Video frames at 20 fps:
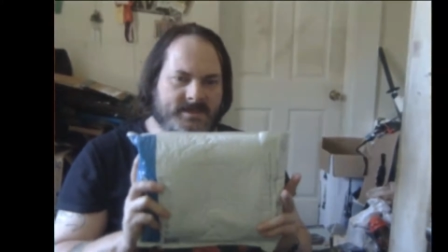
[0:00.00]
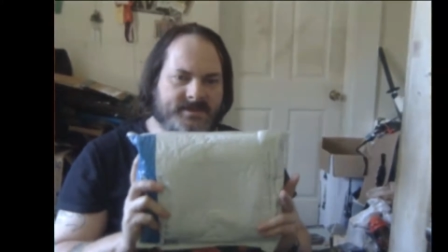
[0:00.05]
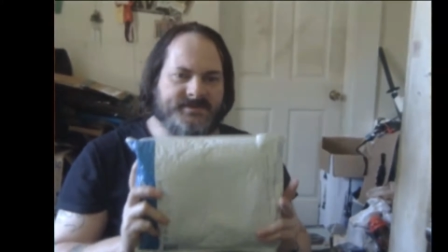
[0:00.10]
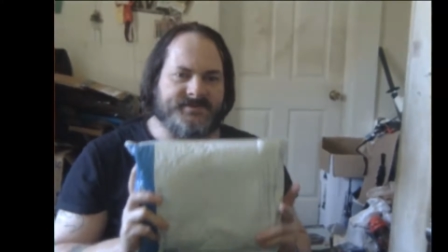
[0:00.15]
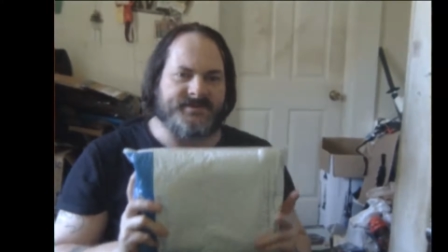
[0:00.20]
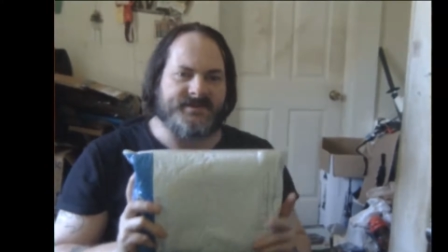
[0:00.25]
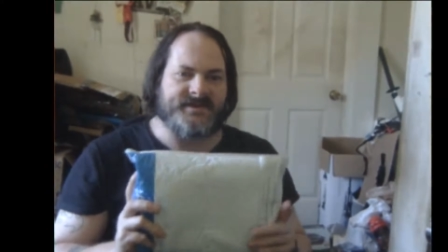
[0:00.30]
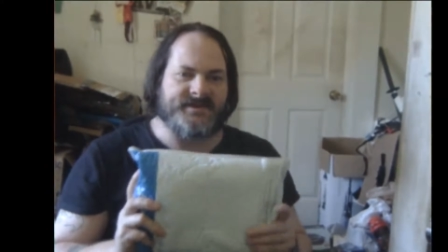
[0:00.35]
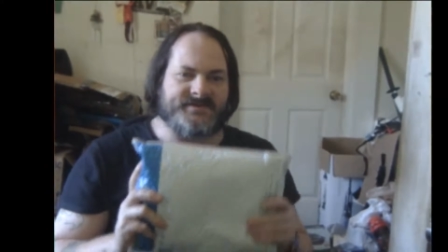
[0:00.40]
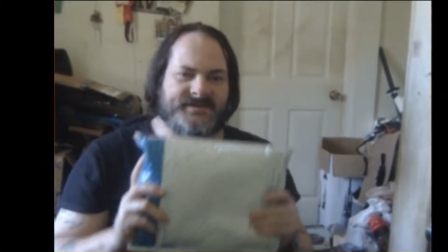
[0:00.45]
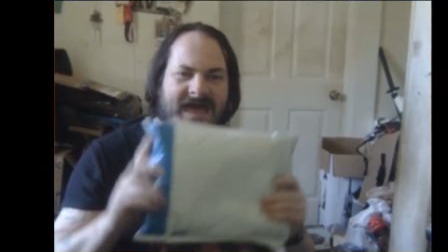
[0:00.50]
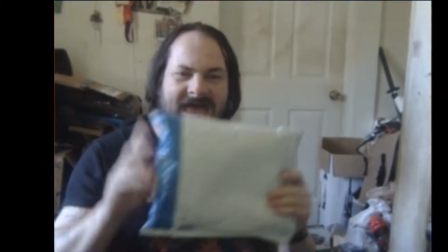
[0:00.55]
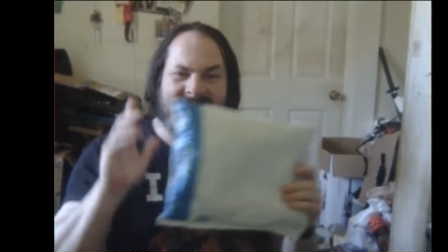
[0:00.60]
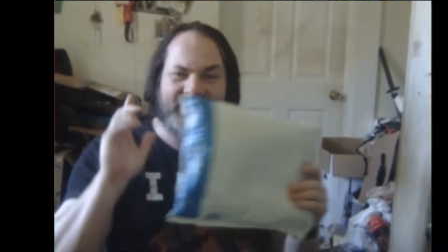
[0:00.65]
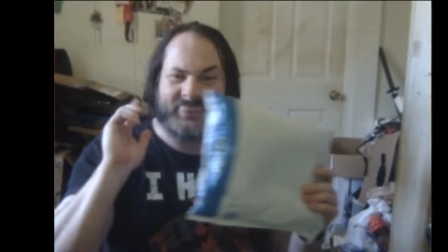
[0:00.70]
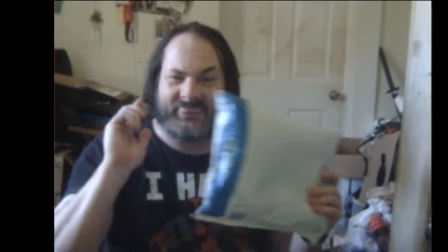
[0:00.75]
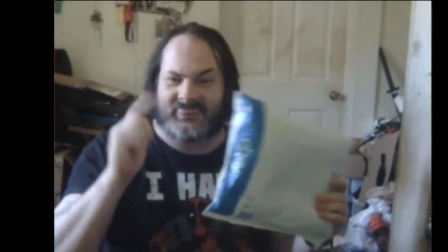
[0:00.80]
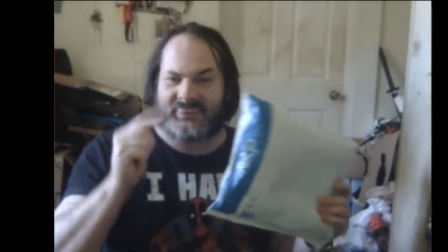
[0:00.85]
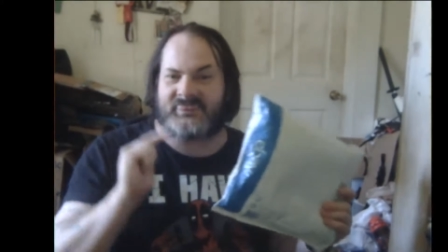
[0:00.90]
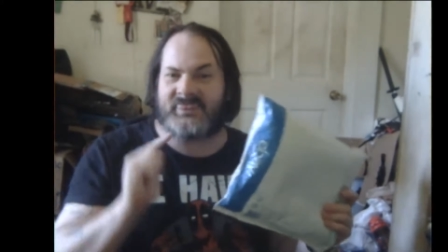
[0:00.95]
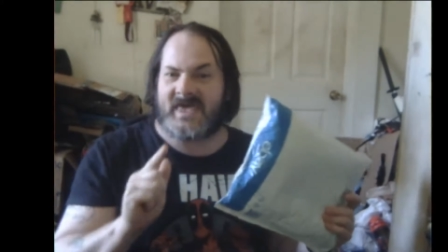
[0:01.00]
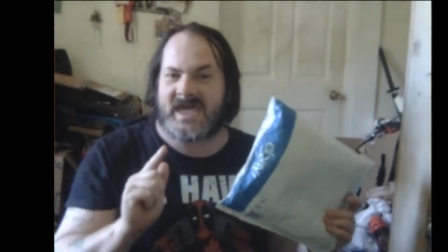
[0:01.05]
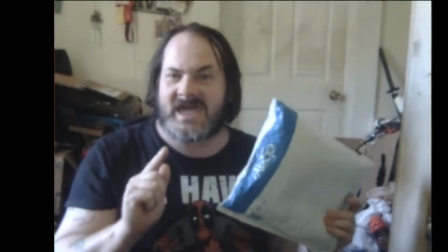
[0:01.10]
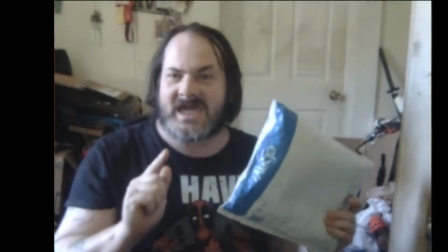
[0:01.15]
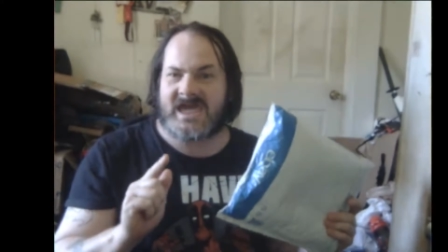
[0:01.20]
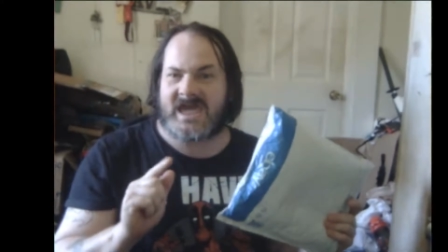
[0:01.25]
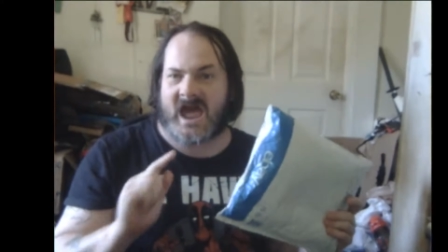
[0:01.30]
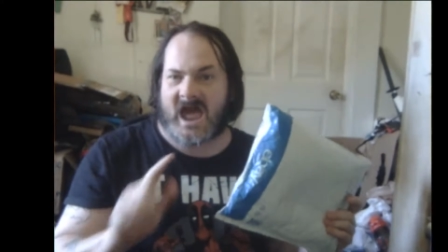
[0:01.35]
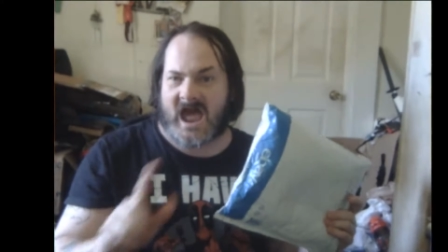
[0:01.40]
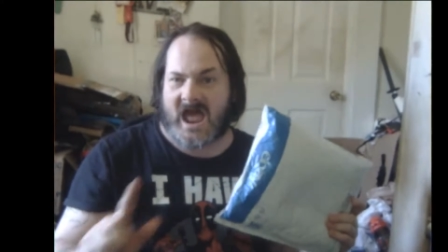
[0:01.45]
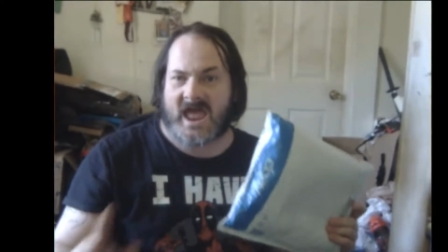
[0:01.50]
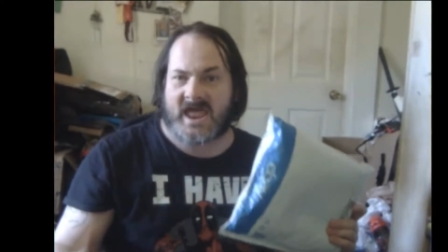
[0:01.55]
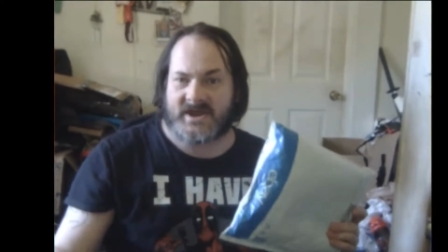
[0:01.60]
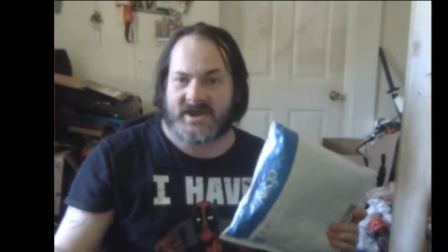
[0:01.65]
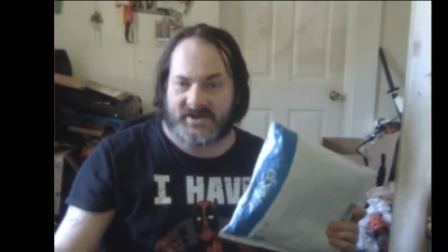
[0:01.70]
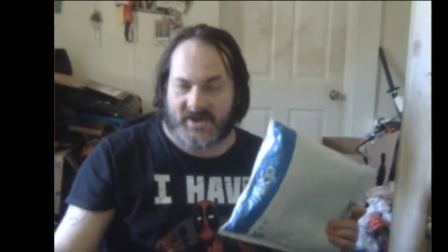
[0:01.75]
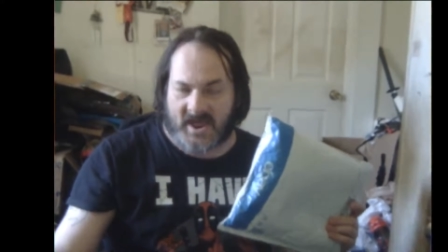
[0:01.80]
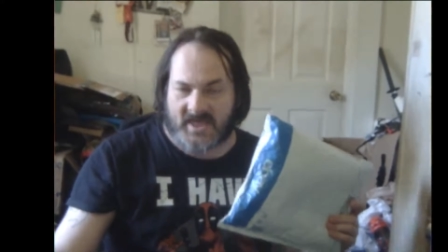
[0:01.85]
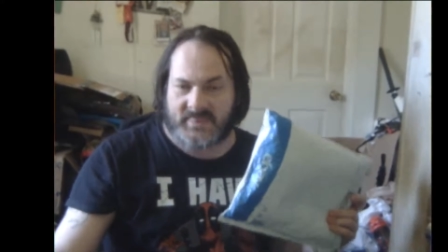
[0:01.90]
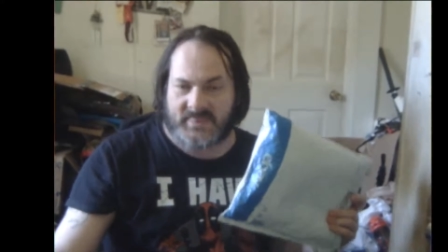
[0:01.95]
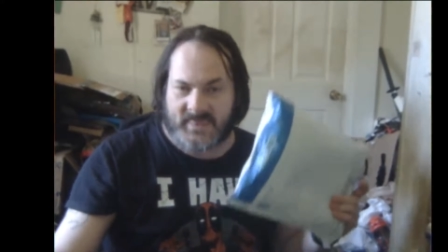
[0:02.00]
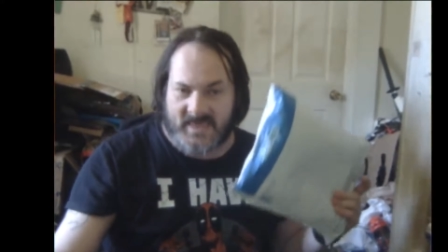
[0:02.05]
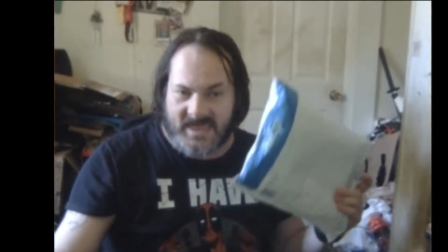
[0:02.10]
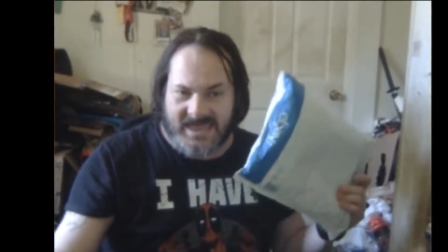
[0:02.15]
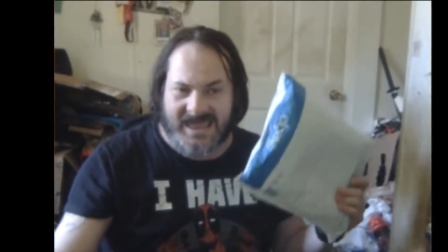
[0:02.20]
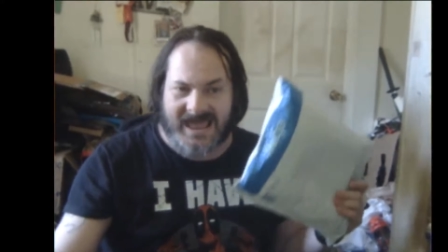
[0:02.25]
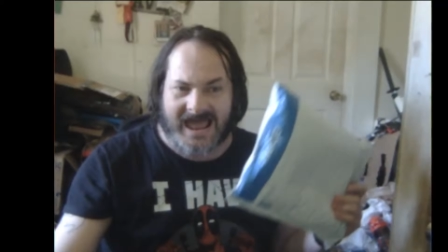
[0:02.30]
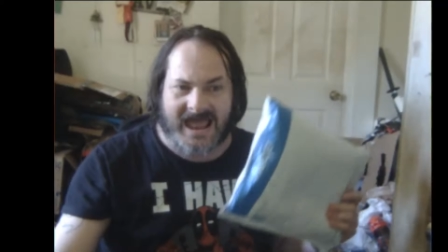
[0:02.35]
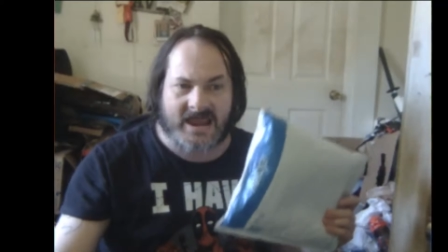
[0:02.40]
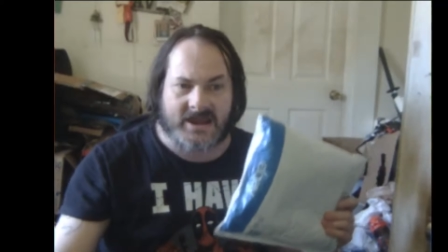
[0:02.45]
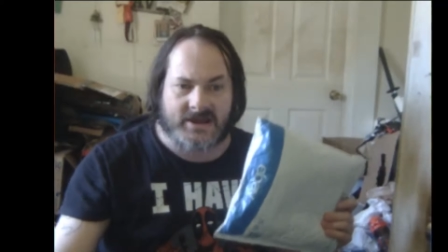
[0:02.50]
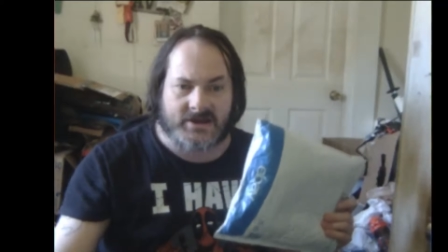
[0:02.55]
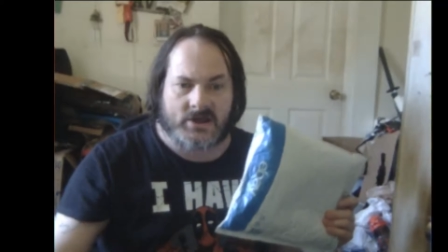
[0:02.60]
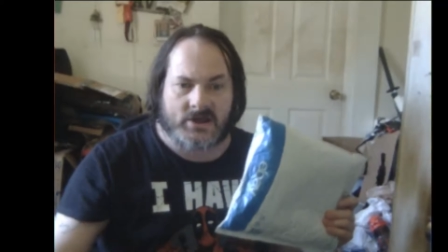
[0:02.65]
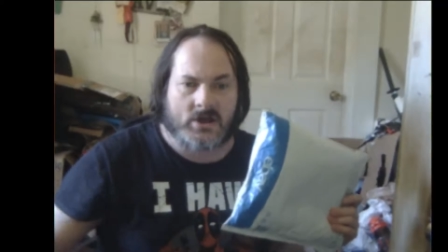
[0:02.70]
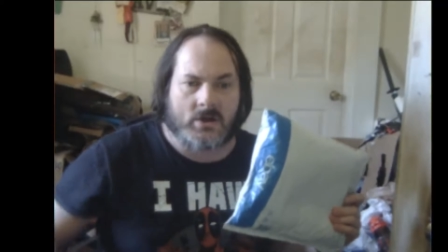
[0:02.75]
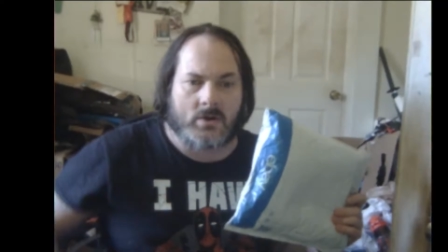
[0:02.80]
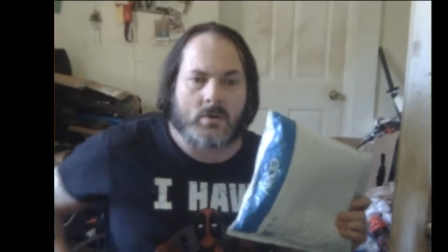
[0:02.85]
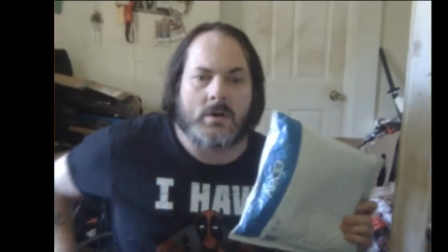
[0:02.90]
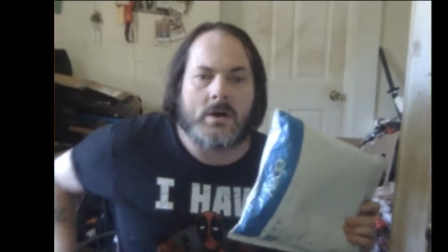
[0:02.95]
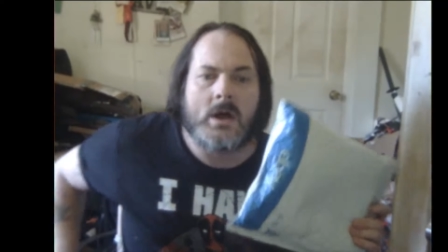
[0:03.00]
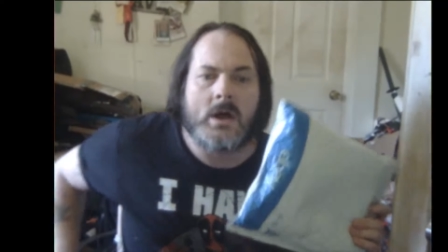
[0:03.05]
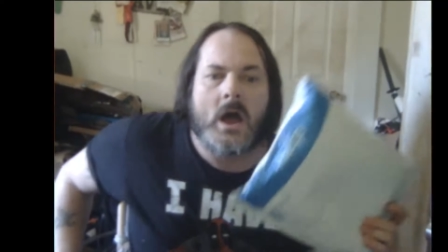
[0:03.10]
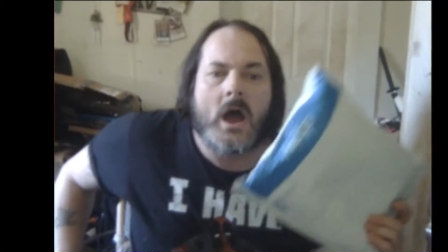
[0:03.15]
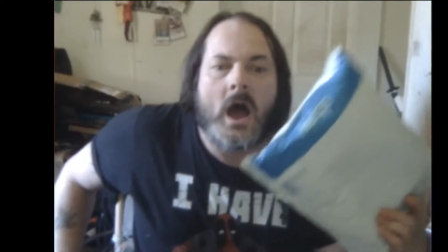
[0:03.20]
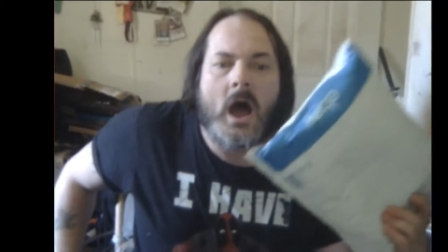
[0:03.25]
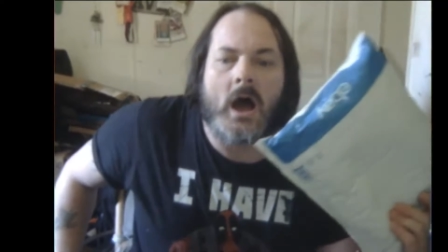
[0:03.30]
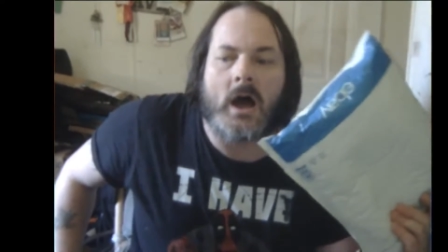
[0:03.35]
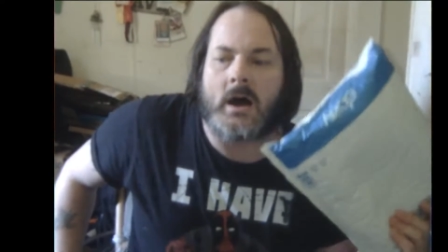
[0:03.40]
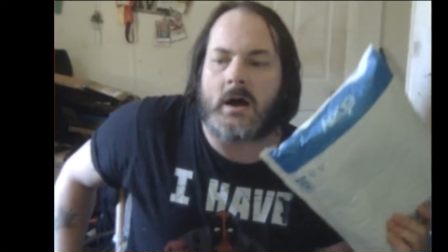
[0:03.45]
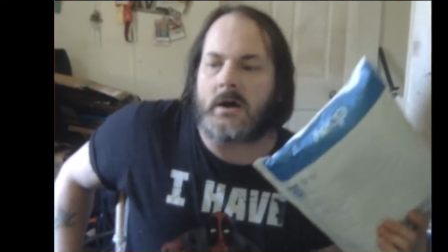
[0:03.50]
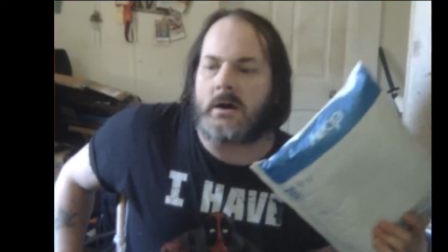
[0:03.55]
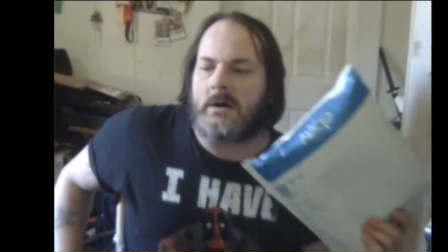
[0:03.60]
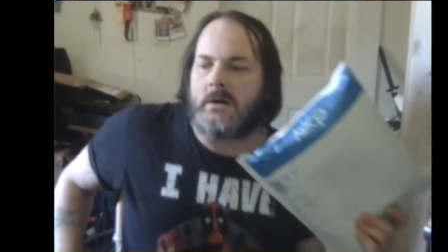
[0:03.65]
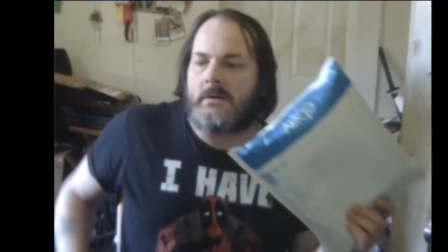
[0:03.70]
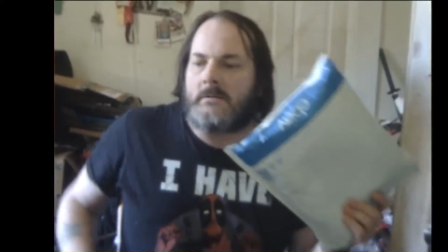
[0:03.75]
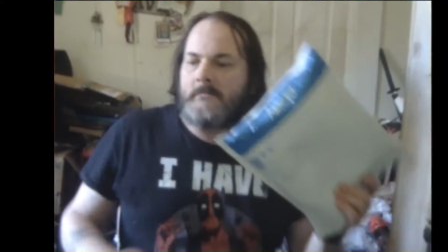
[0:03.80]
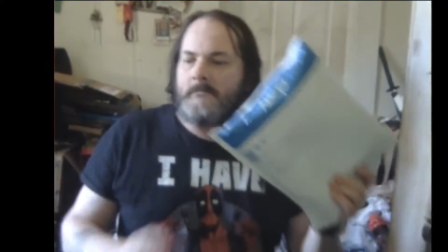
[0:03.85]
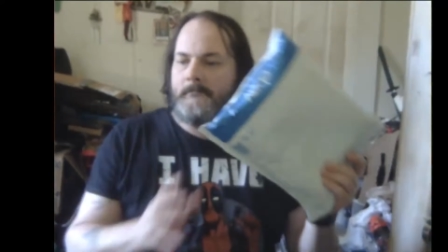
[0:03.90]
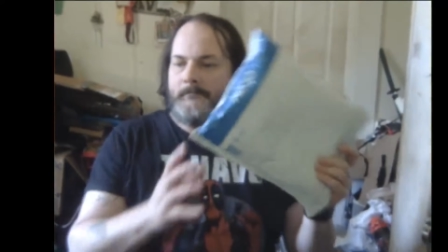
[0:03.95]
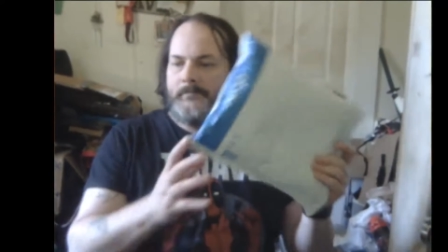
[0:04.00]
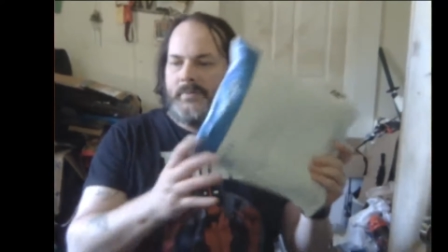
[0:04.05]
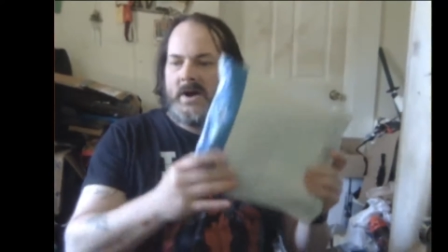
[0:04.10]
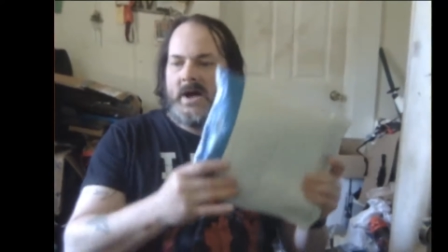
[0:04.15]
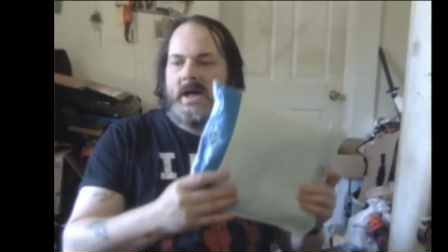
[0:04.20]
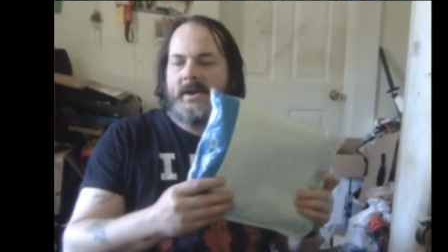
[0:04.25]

this is. I think I know. But